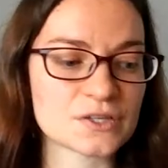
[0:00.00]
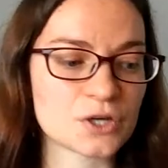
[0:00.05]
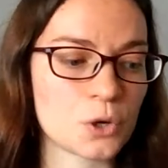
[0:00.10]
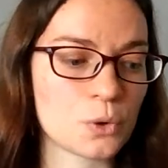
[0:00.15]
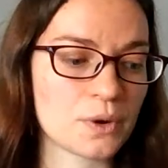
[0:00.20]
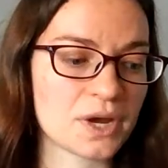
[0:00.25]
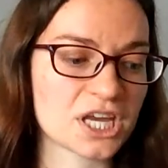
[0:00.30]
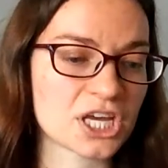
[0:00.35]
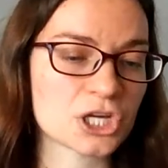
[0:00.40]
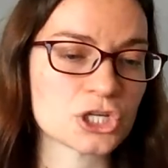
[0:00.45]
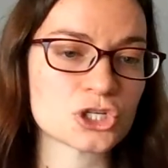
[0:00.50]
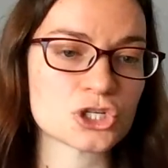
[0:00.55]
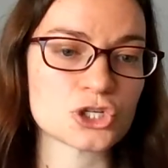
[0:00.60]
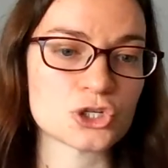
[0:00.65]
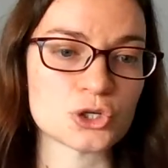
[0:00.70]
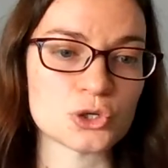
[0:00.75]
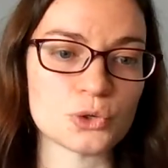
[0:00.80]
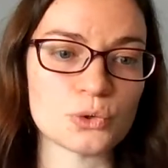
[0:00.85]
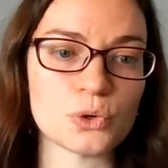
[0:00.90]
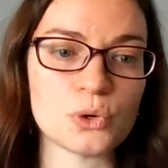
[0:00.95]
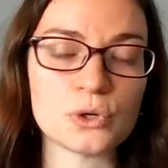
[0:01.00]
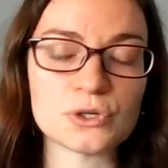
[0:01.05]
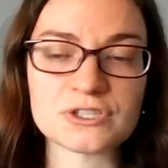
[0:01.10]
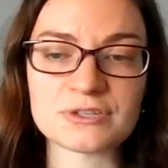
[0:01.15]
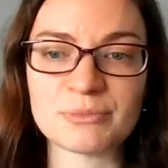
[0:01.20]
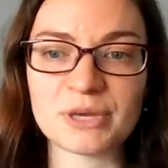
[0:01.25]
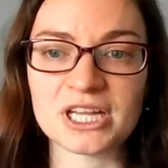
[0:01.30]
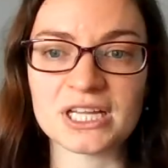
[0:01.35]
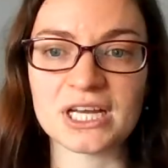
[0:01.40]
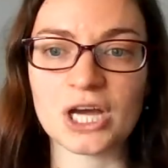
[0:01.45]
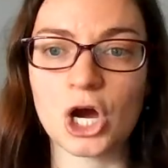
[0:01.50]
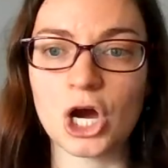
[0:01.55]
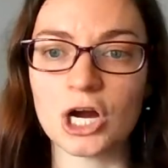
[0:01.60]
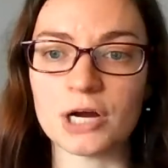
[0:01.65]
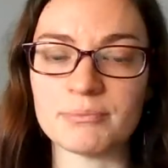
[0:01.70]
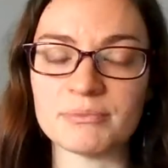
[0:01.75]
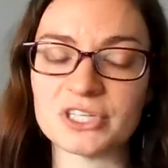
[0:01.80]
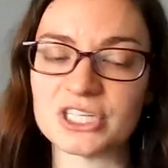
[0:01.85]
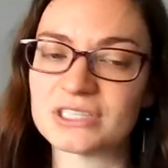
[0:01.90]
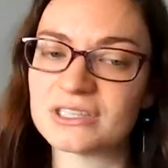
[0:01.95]
going to ultimately
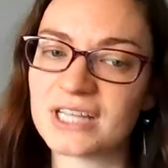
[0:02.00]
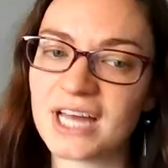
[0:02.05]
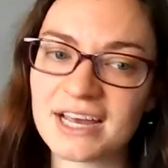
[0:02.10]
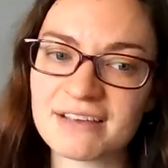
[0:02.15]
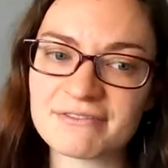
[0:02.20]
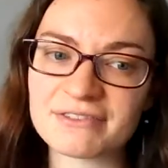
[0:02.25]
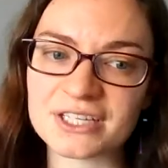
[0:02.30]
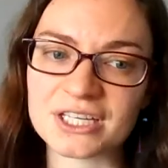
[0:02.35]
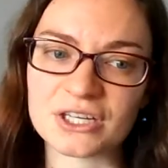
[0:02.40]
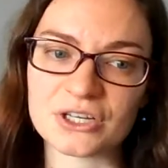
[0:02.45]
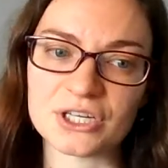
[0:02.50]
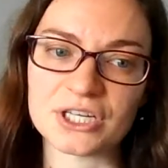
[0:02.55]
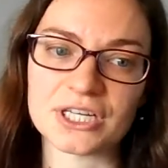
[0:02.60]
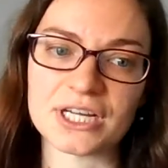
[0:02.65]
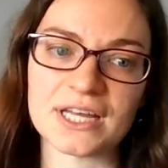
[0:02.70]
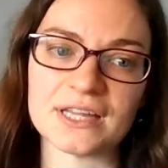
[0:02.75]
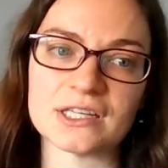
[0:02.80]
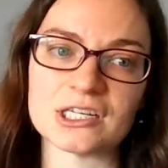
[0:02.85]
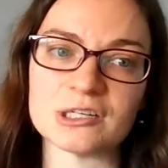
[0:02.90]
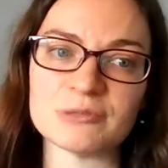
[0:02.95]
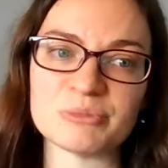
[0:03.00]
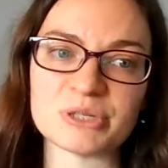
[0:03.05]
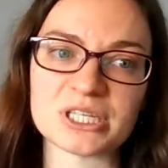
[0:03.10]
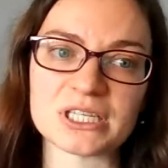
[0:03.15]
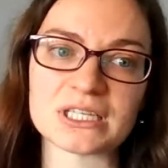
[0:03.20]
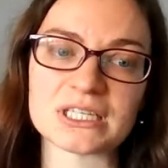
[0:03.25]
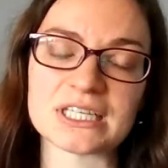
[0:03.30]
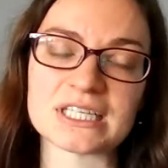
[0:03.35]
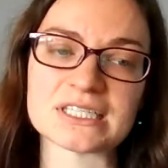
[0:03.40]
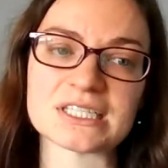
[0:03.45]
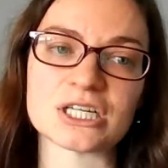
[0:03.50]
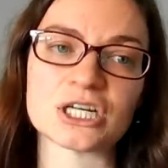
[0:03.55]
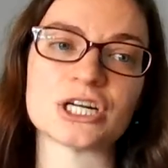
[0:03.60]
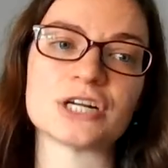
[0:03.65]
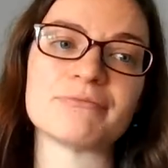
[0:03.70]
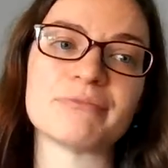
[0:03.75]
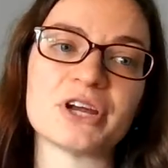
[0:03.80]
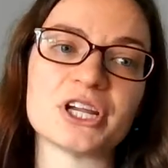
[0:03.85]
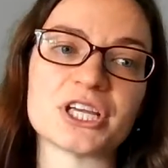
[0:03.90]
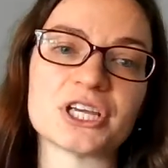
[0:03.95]
harm their livelihood and their ability to
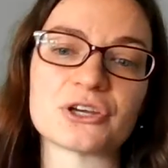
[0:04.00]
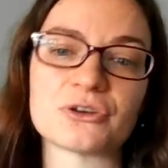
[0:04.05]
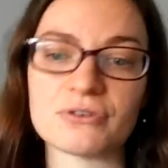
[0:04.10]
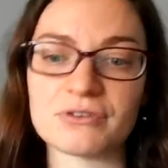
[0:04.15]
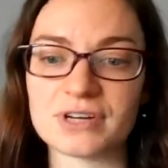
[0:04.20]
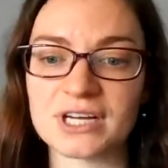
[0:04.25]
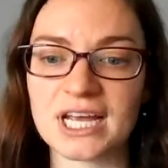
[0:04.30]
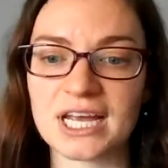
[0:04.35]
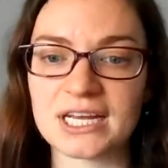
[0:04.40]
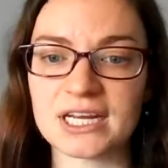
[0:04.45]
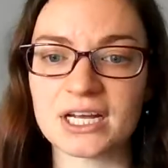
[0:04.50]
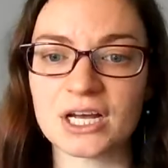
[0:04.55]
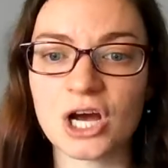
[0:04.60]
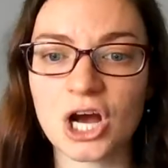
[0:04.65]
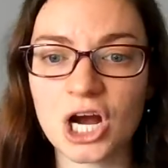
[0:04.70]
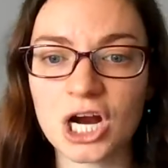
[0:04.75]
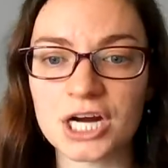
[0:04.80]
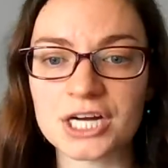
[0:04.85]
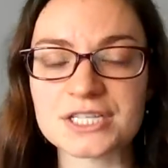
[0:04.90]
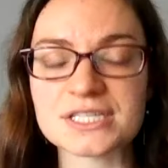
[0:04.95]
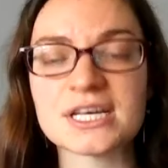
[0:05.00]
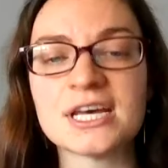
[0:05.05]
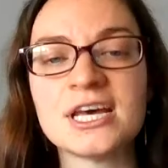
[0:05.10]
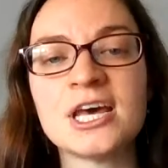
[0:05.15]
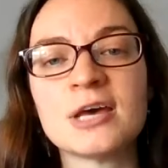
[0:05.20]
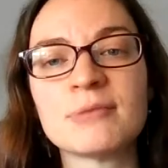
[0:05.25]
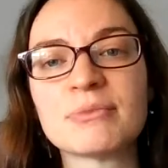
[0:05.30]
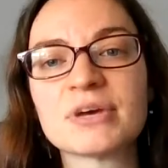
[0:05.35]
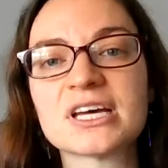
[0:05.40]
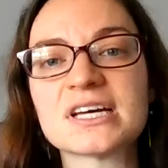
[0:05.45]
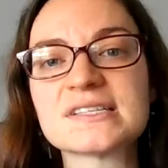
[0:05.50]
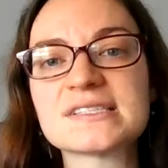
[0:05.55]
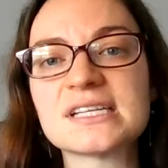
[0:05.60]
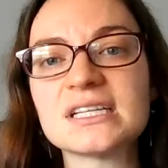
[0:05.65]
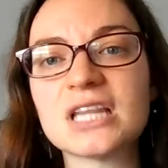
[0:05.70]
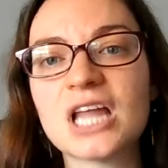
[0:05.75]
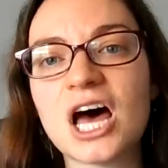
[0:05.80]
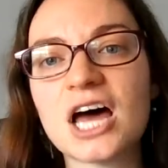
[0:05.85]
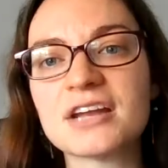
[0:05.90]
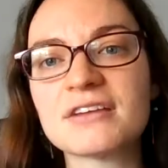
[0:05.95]
earn money creating art, because a
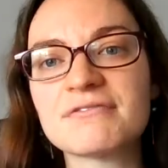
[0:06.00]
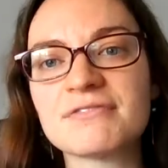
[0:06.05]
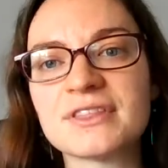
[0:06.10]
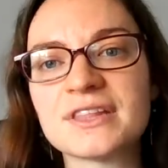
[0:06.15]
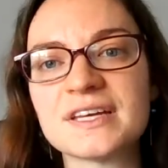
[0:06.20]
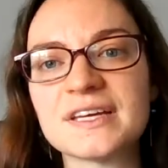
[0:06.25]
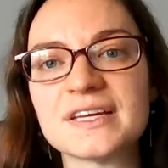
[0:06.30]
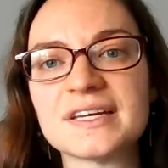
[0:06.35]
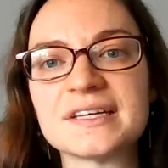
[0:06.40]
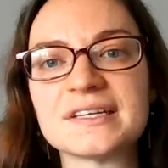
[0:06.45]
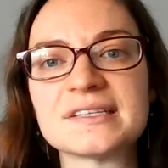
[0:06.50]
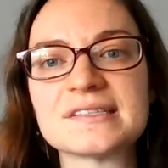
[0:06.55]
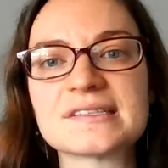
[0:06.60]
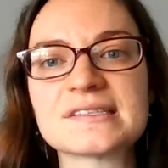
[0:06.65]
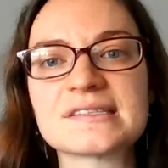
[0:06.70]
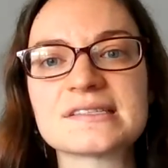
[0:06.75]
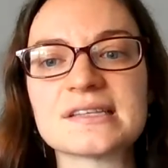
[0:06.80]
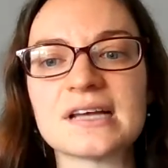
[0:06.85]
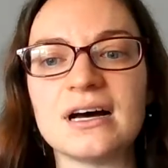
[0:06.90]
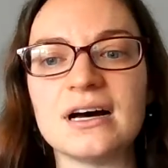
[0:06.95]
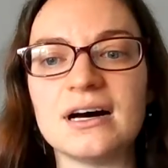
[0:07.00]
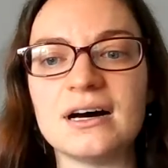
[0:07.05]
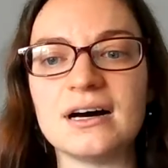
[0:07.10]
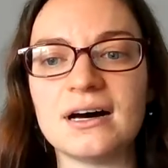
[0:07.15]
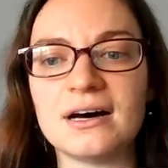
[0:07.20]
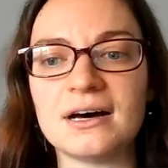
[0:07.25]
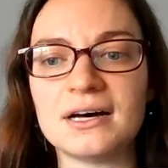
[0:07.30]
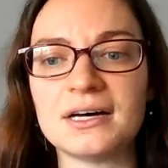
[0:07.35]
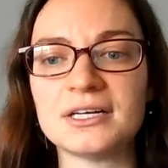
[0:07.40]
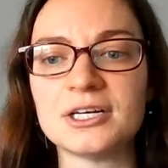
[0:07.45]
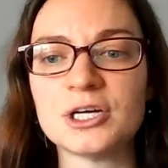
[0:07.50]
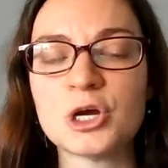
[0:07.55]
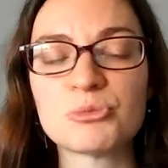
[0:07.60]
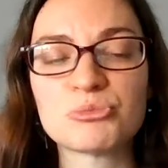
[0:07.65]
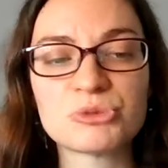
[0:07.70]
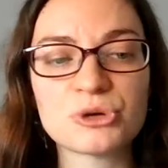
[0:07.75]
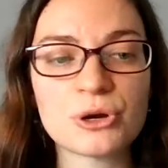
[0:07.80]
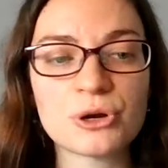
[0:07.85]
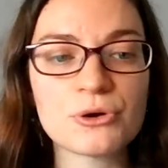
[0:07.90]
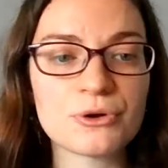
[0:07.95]
lot of these
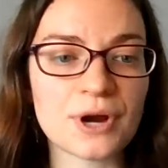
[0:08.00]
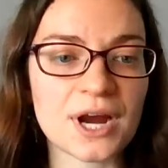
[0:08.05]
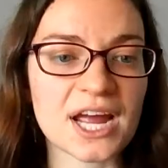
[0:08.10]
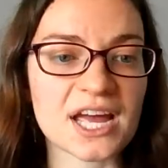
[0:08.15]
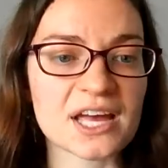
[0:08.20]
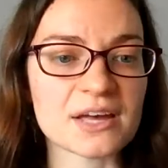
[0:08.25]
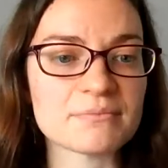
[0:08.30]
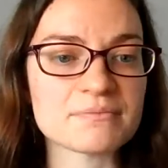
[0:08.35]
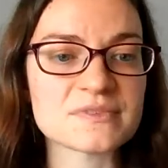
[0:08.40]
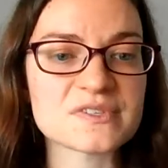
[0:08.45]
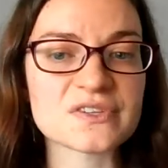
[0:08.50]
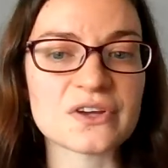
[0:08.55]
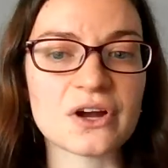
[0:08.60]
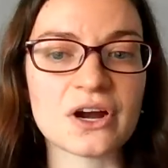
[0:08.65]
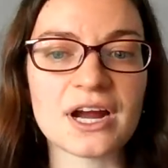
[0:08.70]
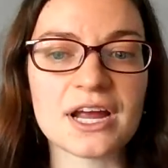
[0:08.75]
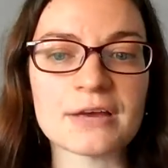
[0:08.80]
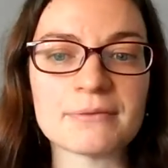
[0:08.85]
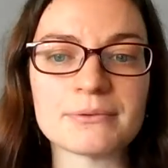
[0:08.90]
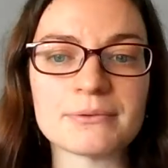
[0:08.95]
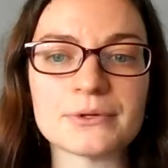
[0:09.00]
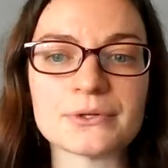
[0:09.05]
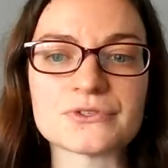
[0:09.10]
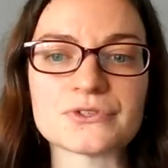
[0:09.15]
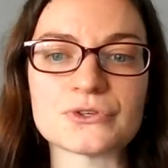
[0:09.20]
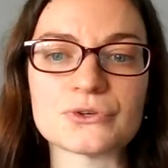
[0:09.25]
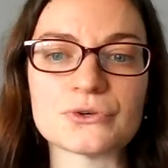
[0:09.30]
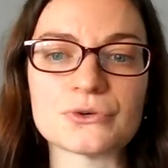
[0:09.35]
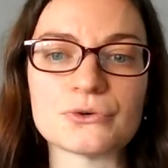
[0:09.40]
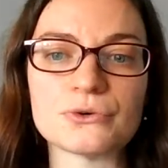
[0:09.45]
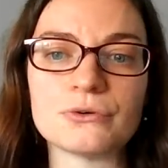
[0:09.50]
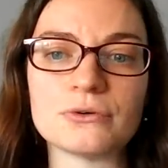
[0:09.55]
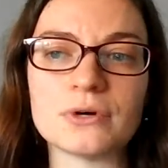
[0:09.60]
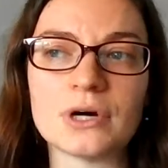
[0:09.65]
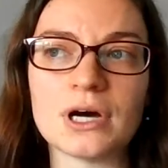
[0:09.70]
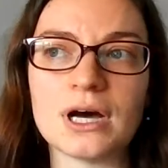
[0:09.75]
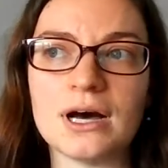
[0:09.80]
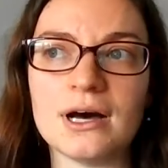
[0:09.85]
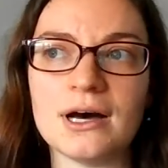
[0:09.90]
programs are able to